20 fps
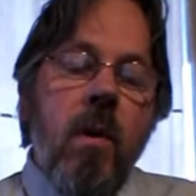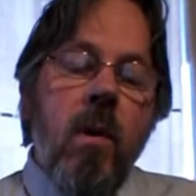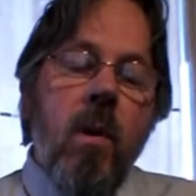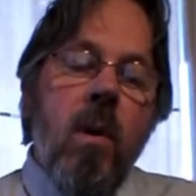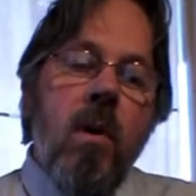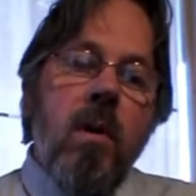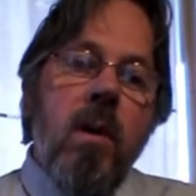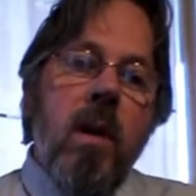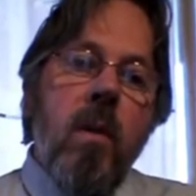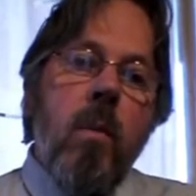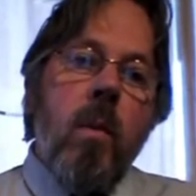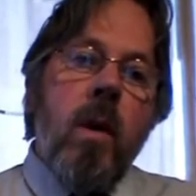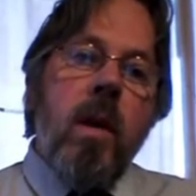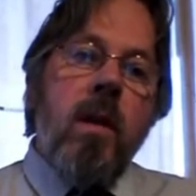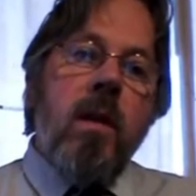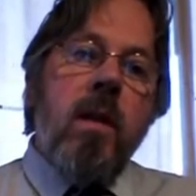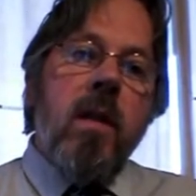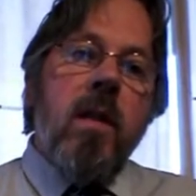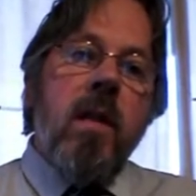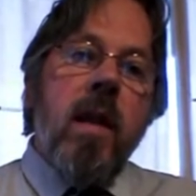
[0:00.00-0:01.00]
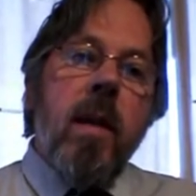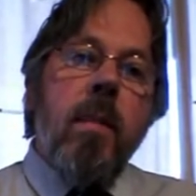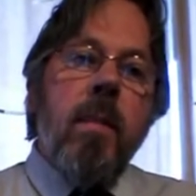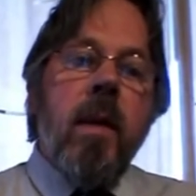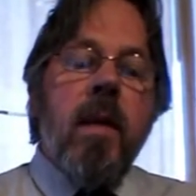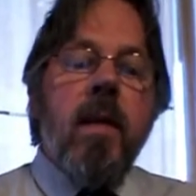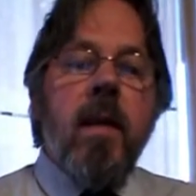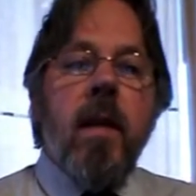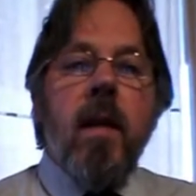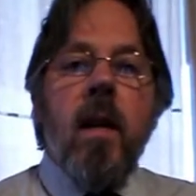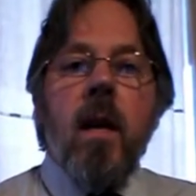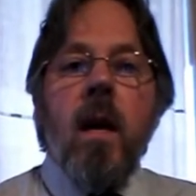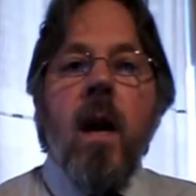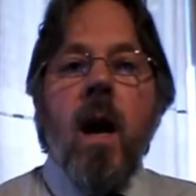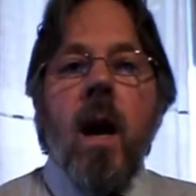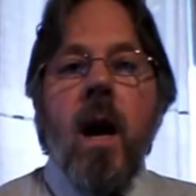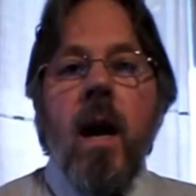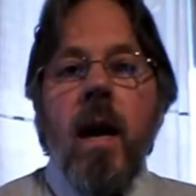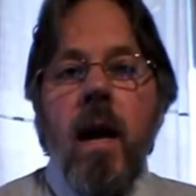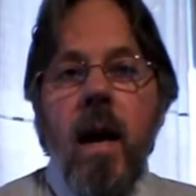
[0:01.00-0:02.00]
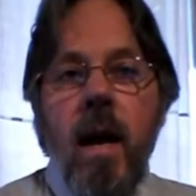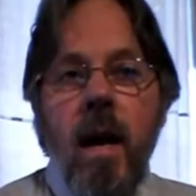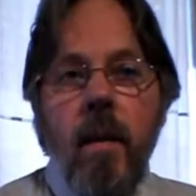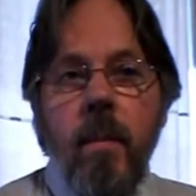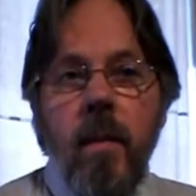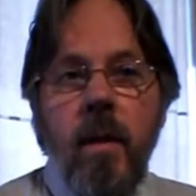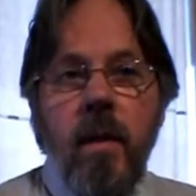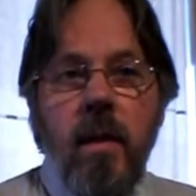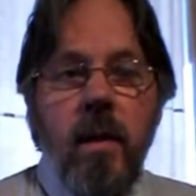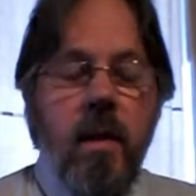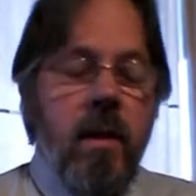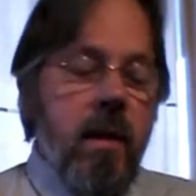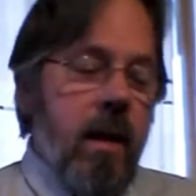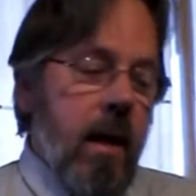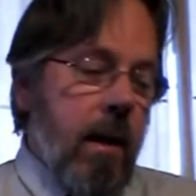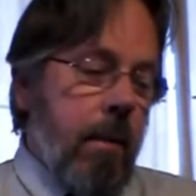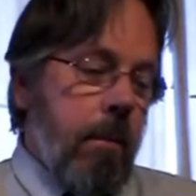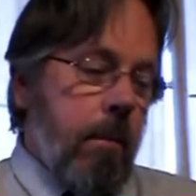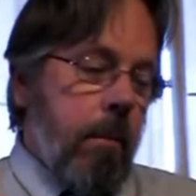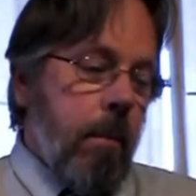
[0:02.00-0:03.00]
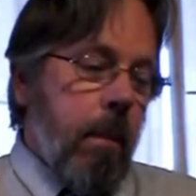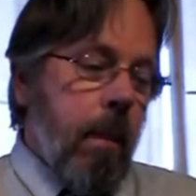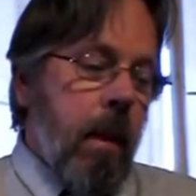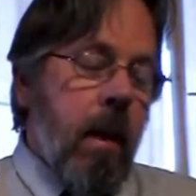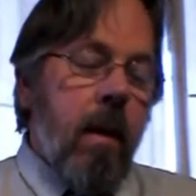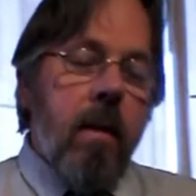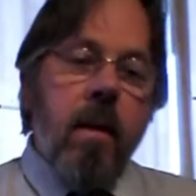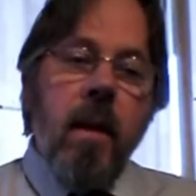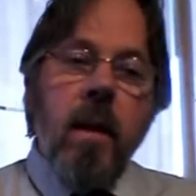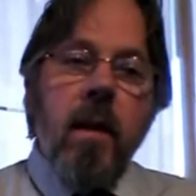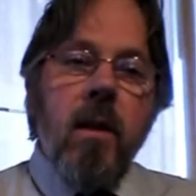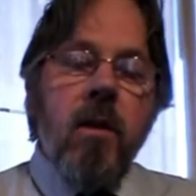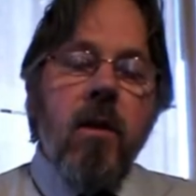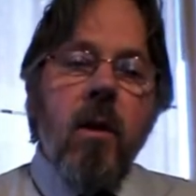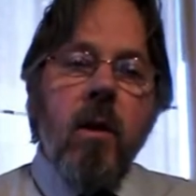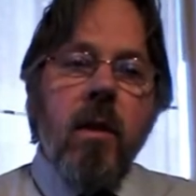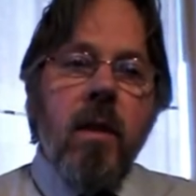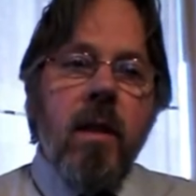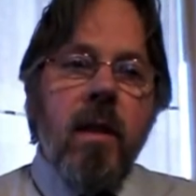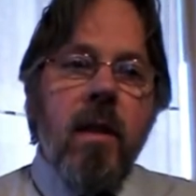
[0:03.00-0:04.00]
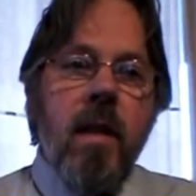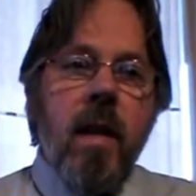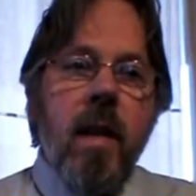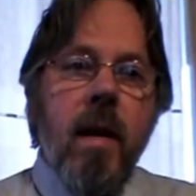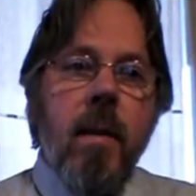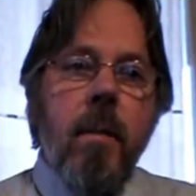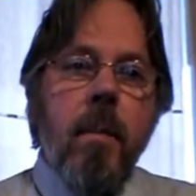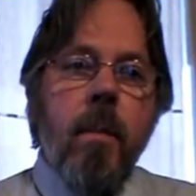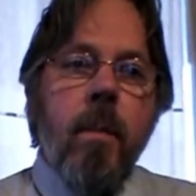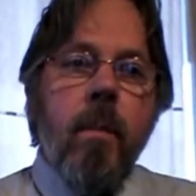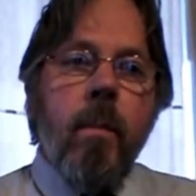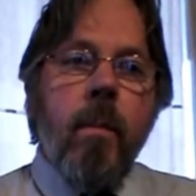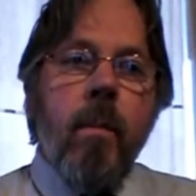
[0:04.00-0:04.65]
you ask him what is his name, they said, I am is his name. That is not his name.